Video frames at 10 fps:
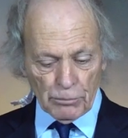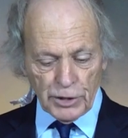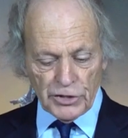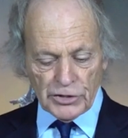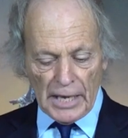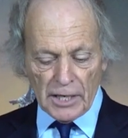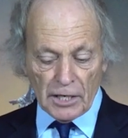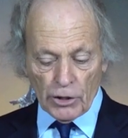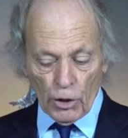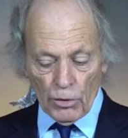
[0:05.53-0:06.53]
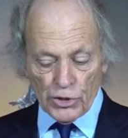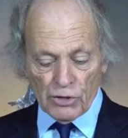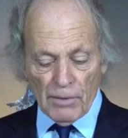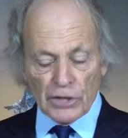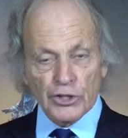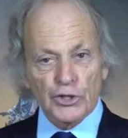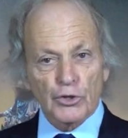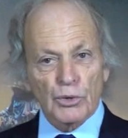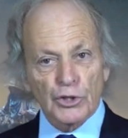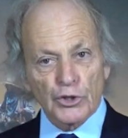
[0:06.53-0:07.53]
Please send an encouraging message
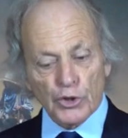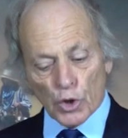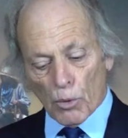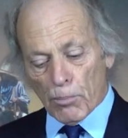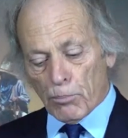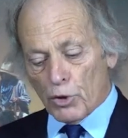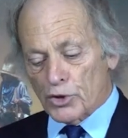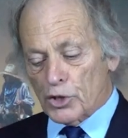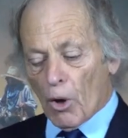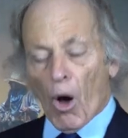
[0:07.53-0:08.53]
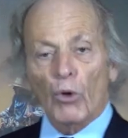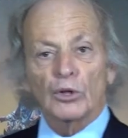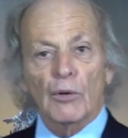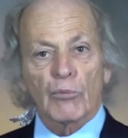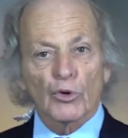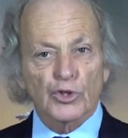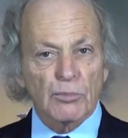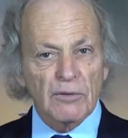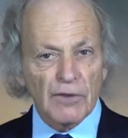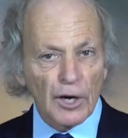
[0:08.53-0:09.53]
to a disturbed person. All liberals will
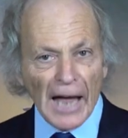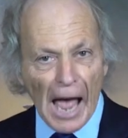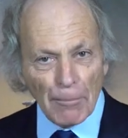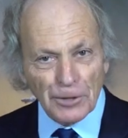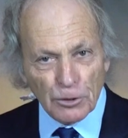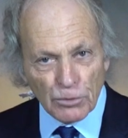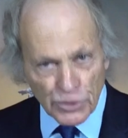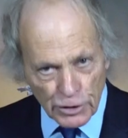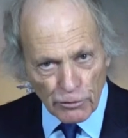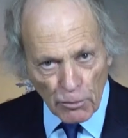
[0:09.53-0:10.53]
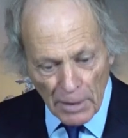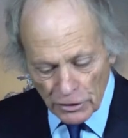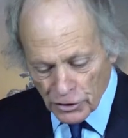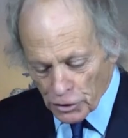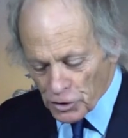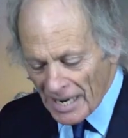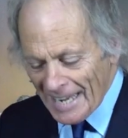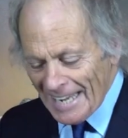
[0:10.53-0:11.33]
be very happy to receive the message.